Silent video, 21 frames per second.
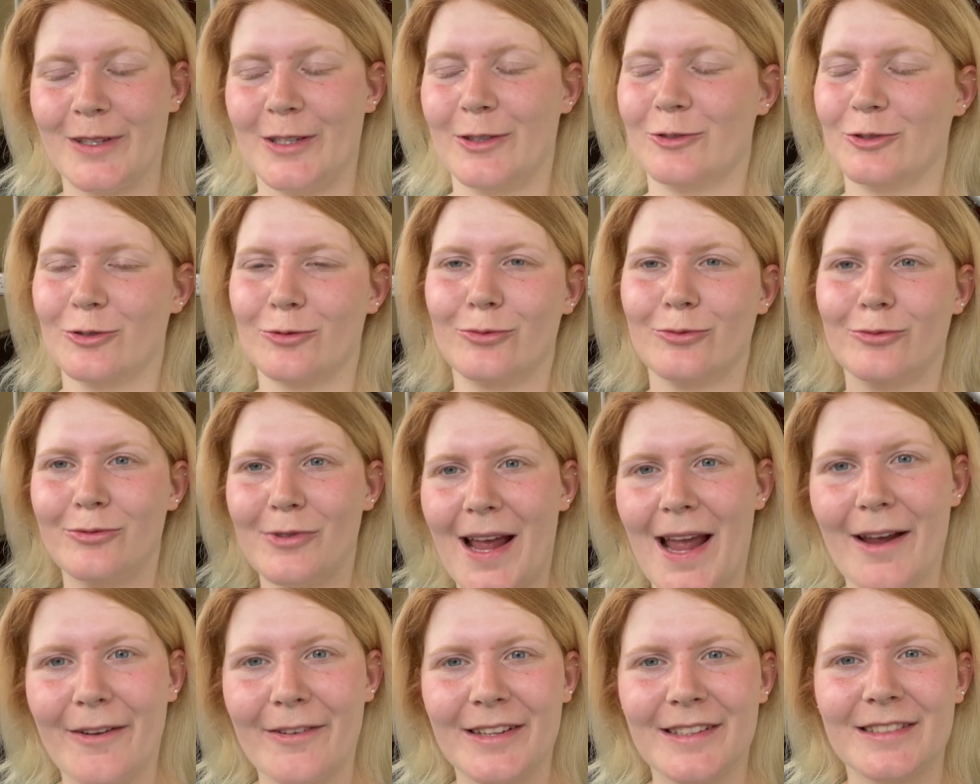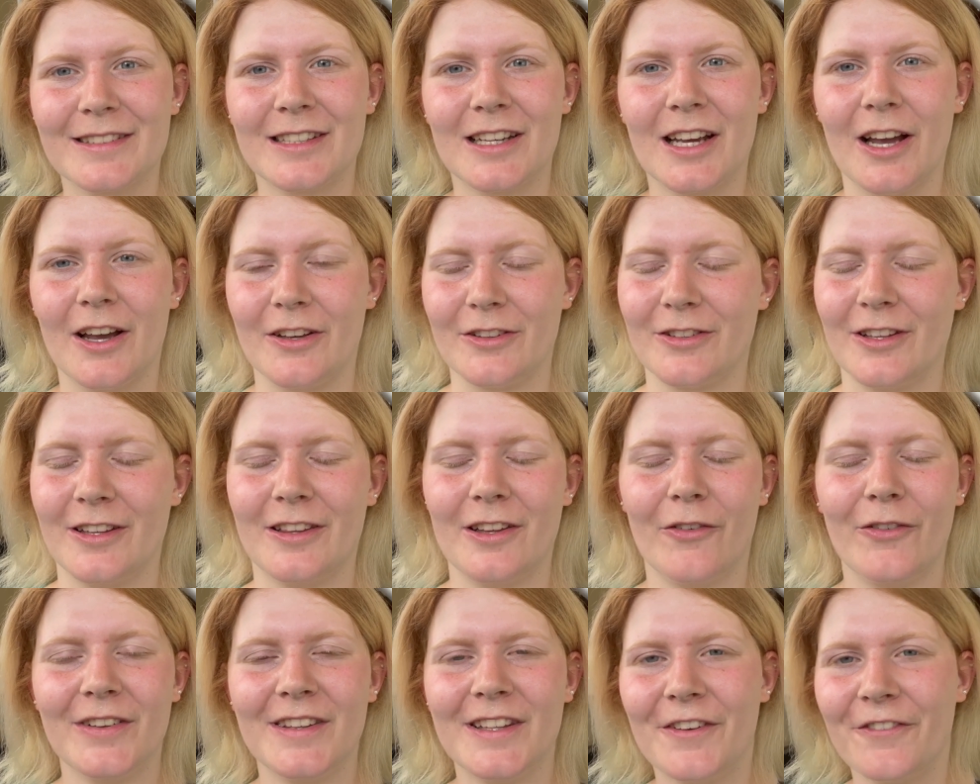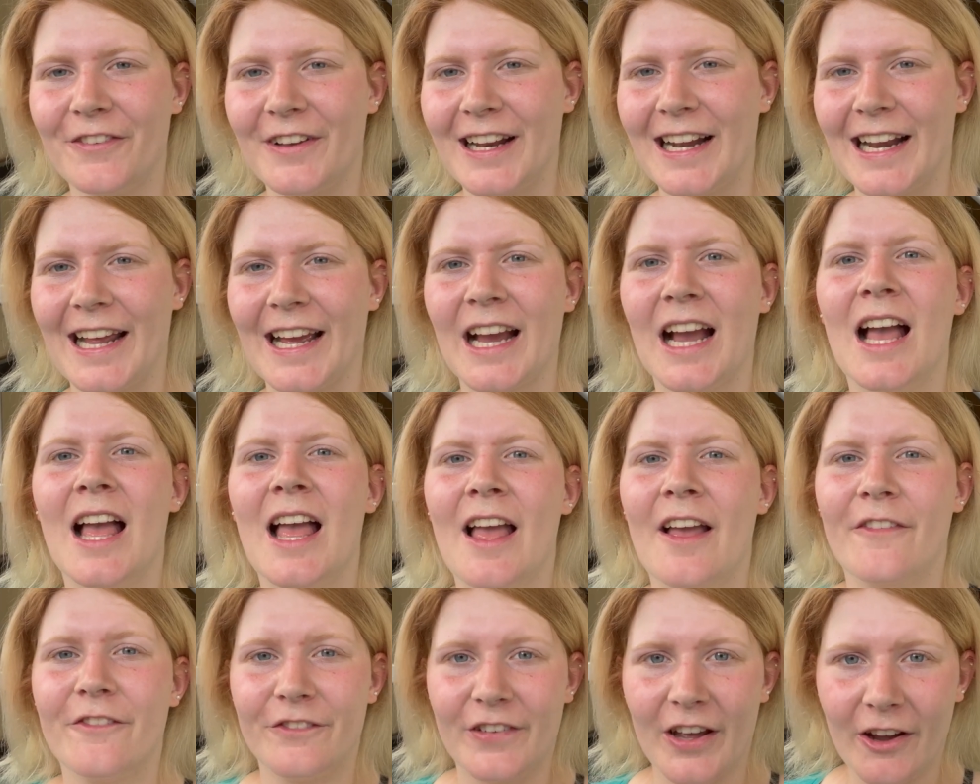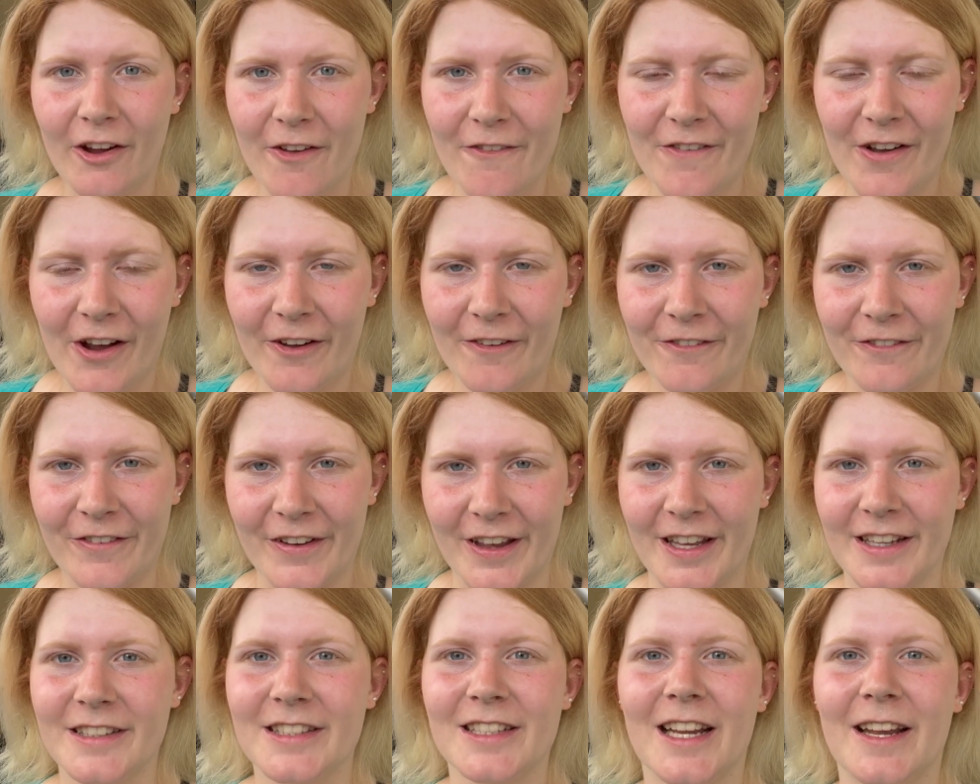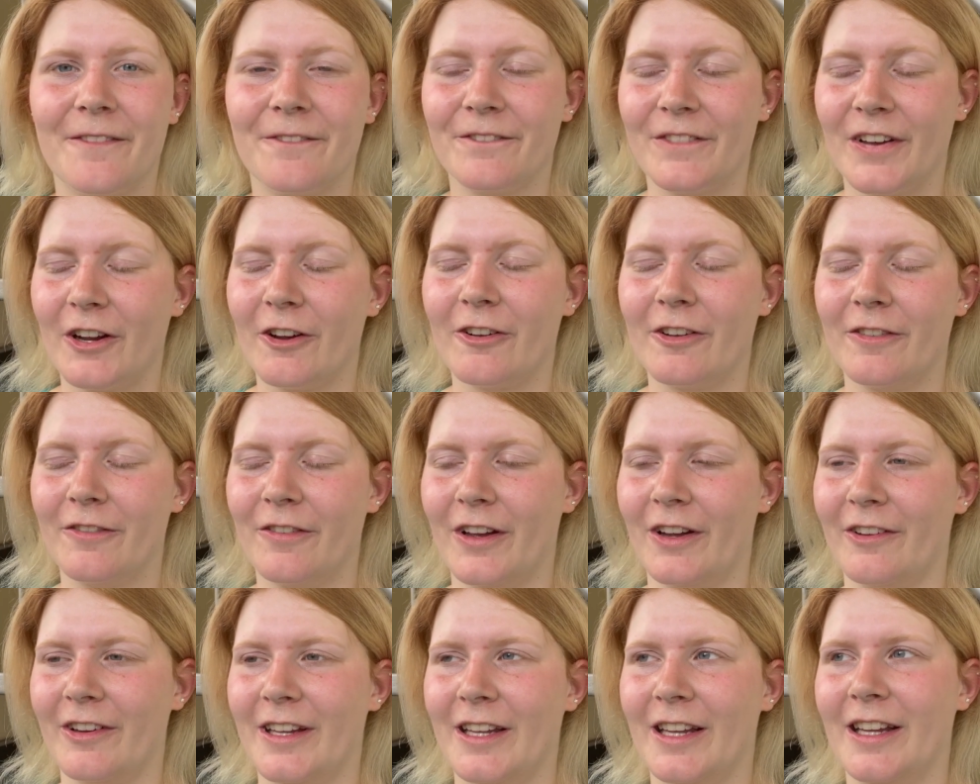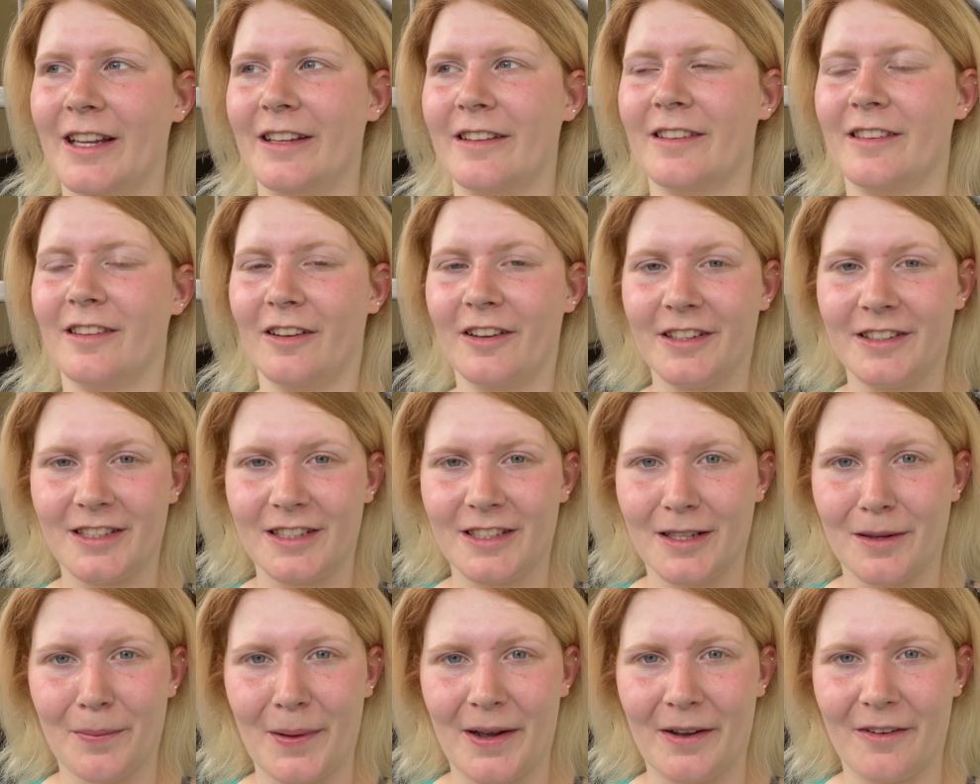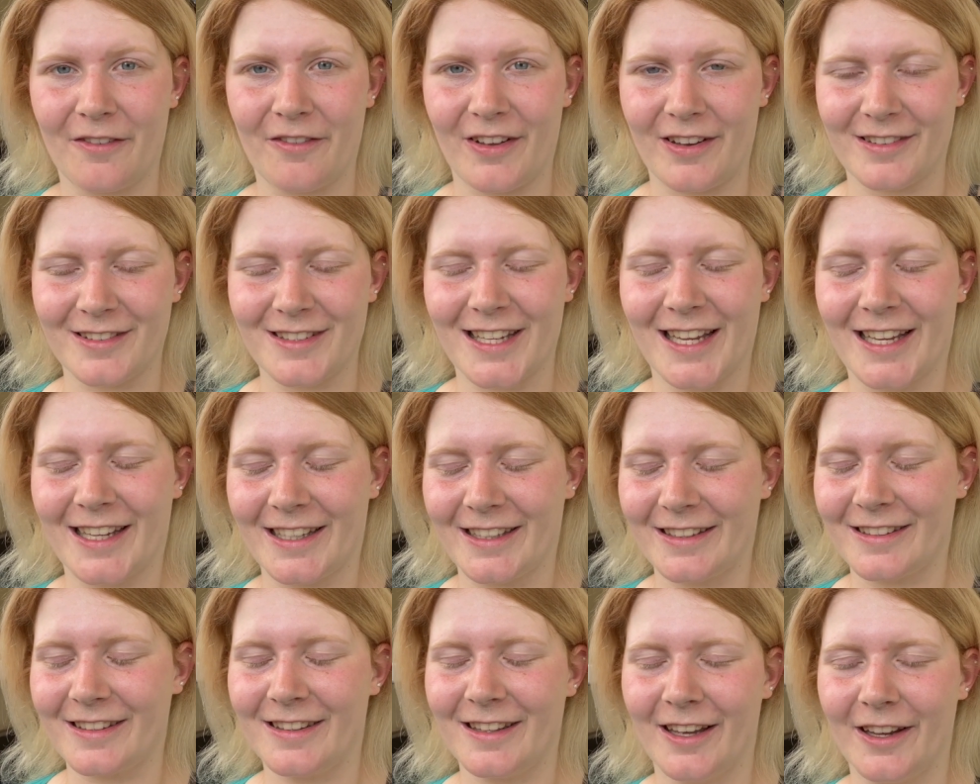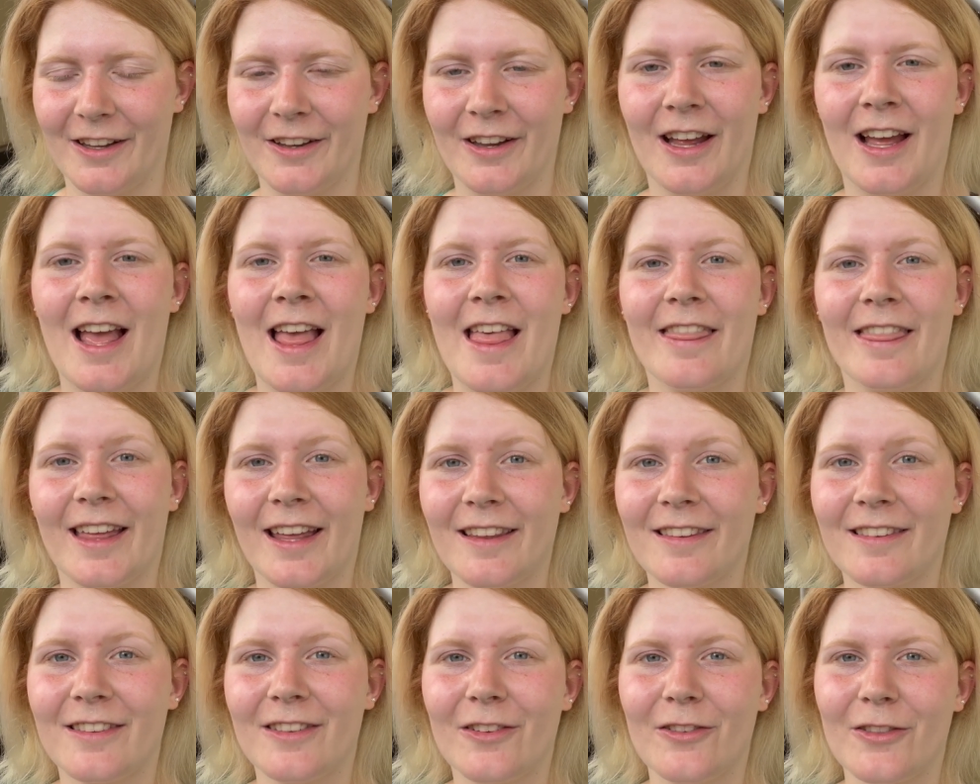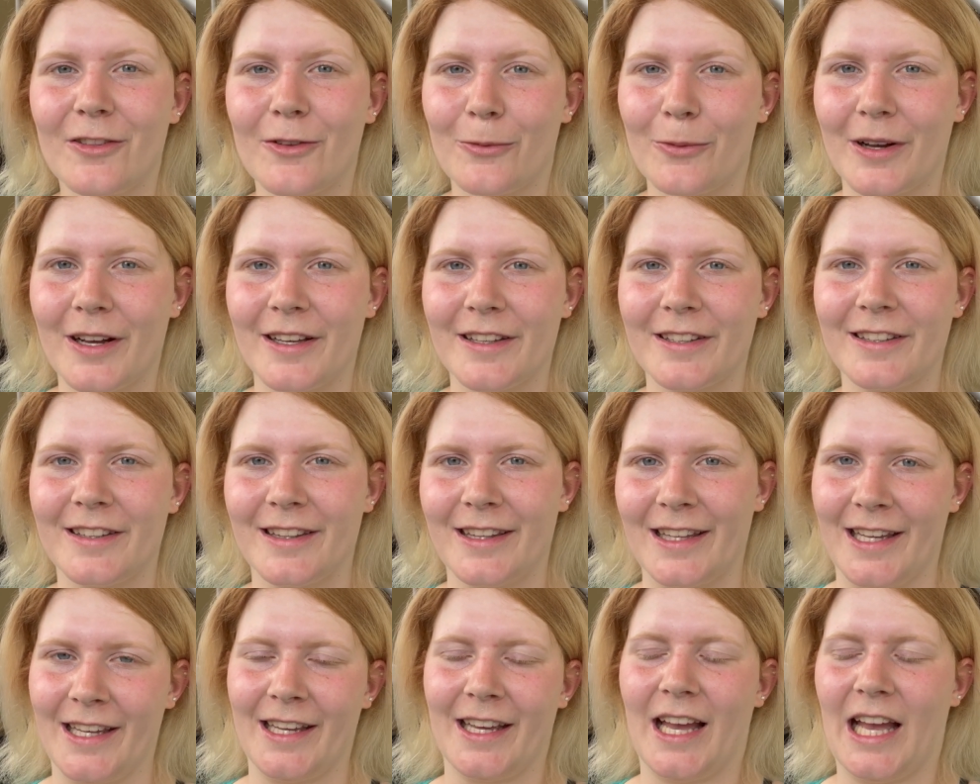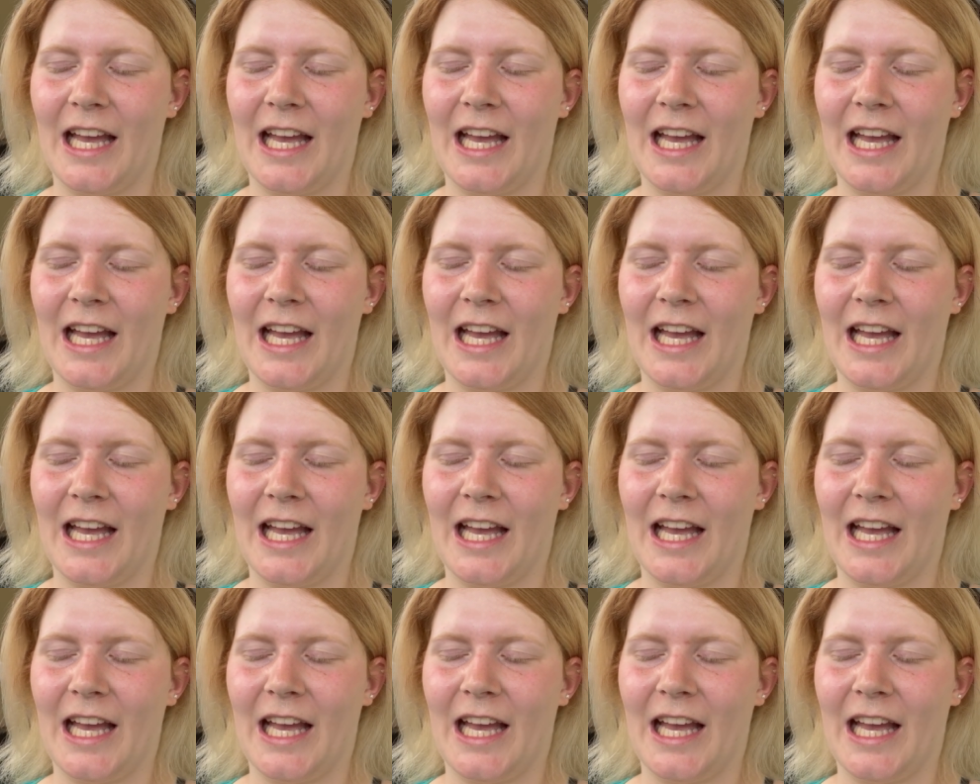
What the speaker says: He was just raring to go. So he's obviously feeling very fit and very excited about venting, so that's not the worst thing.